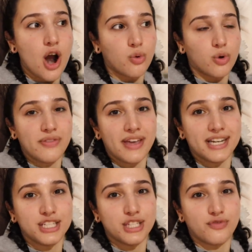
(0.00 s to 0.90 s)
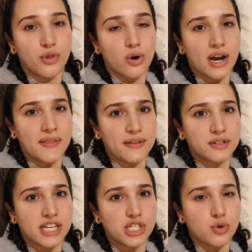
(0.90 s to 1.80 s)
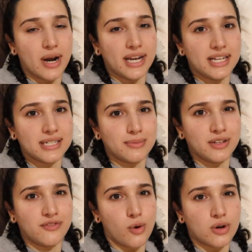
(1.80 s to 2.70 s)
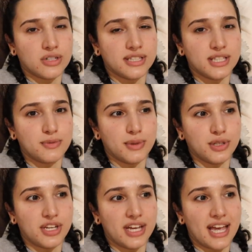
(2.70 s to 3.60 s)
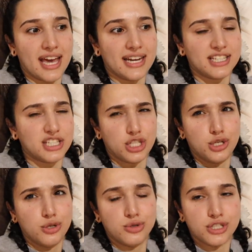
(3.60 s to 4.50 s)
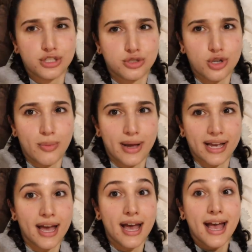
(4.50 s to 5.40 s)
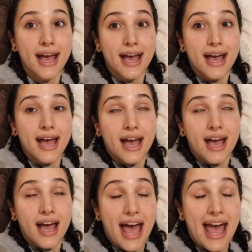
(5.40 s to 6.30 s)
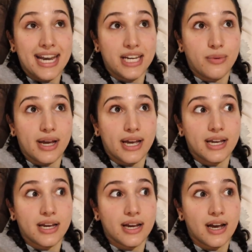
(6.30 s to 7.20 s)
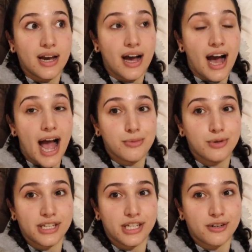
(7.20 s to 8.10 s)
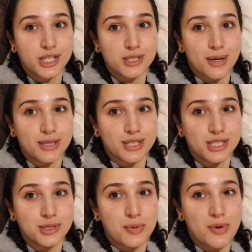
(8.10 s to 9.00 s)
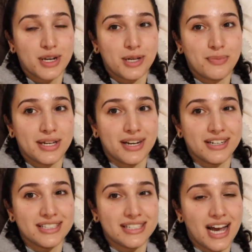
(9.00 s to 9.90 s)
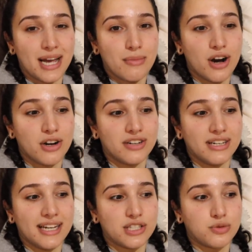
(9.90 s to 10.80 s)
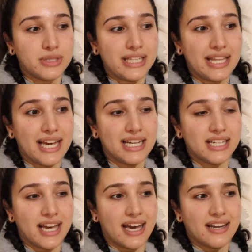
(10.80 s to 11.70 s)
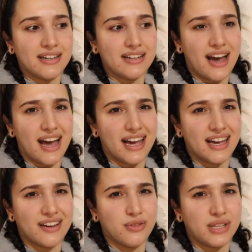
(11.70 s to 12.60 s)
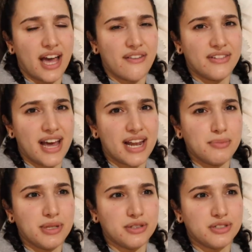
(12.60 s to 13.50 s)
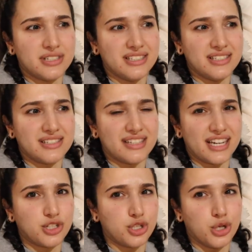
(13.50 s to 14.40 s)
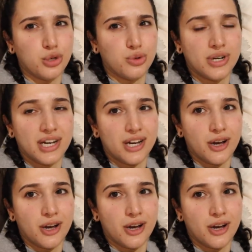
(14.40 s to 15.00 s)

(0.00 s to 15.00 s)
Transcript: we're on the 18th floor. I think there's like 20 something floors in this building, and it's huge. It's so big. Anyway, I'm really curious about the supermarket because I am hungry. It's really late and I really haven't had a meal since like two